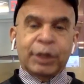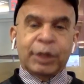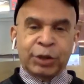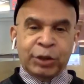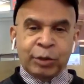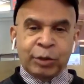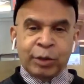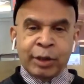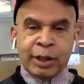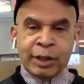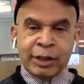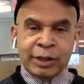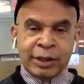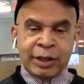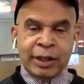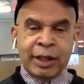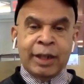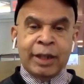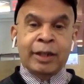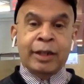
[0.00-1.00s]

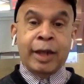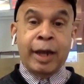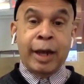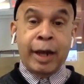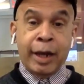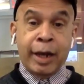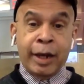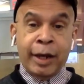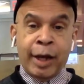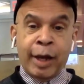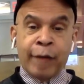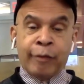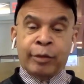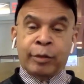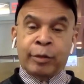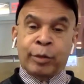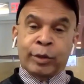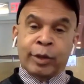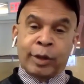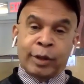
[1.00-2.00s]
history is
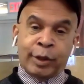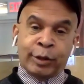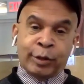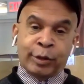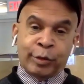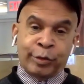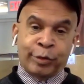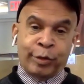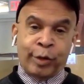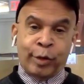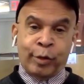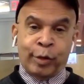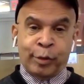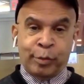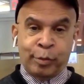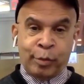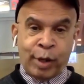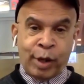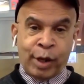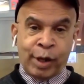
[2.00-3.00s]
inevitable, that there's a
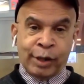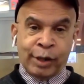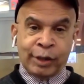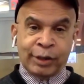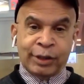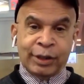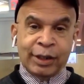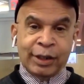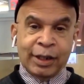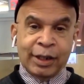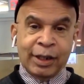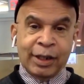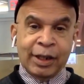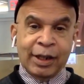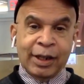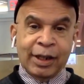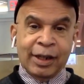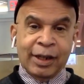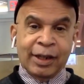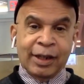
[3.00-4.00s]
forward march.
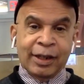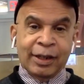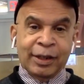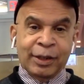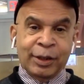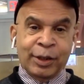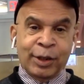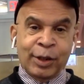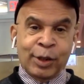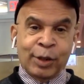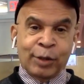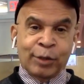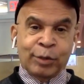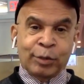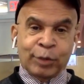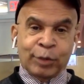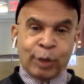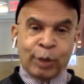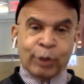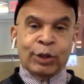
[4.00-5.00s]
Mm-hmm. You know,
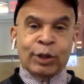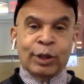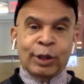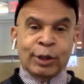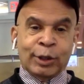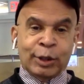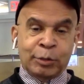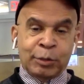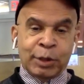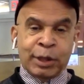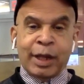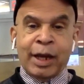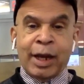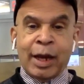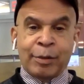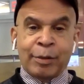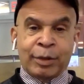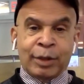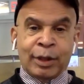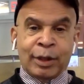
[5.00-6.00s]
from socialism to
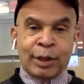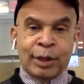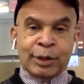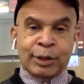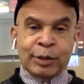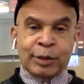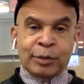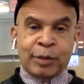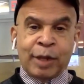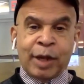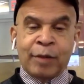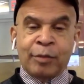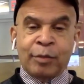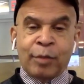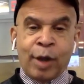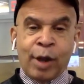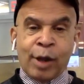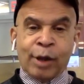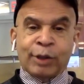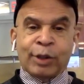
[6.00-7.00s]
capitalism.
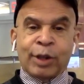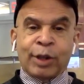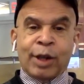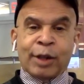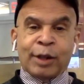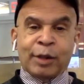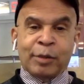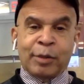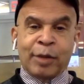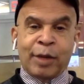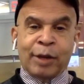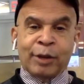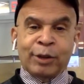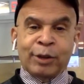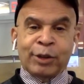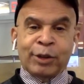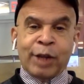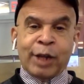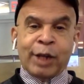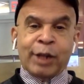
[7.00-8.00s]
Marx talked about,
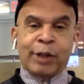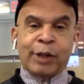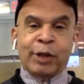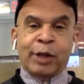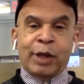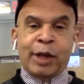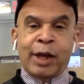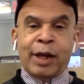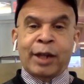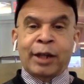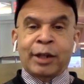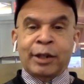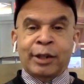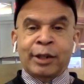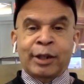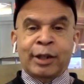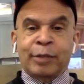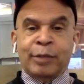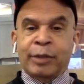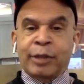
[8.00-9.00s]
you're shaking your head,
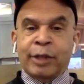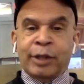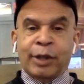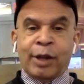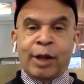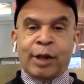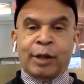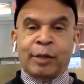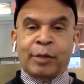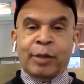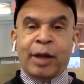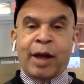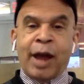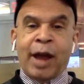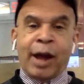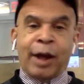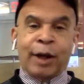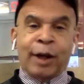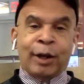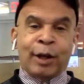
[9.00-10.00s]
Anita, but they talked about
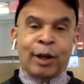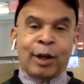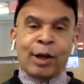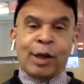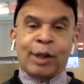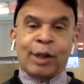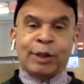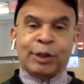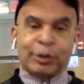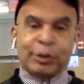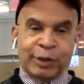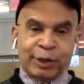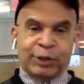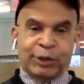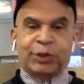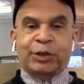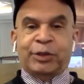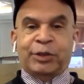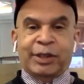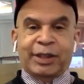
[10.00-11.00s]
iron laws of
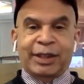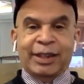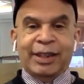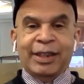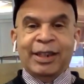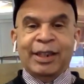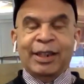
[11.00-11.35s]
history.